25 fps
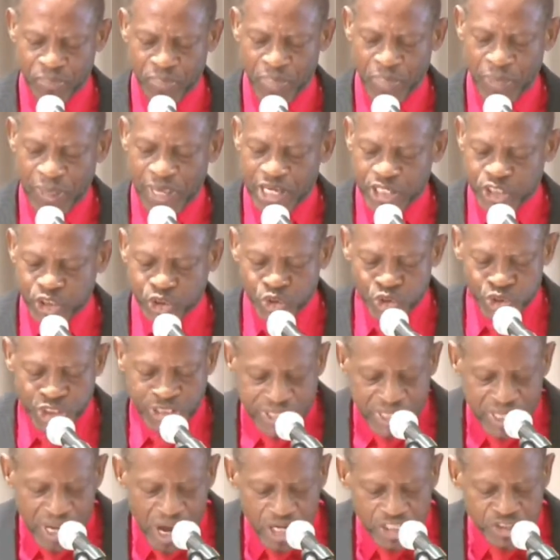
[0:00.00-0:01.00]
is to
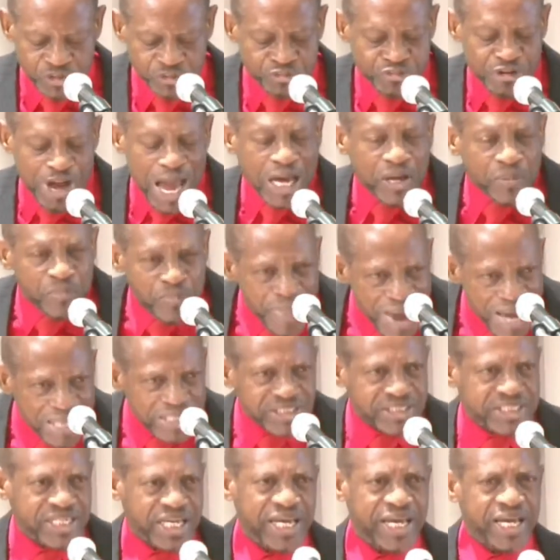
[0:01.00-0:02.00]
see us
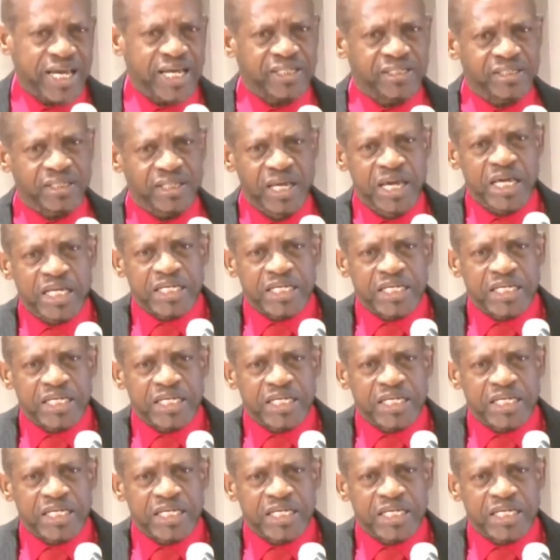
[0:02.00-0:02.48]
fragmented,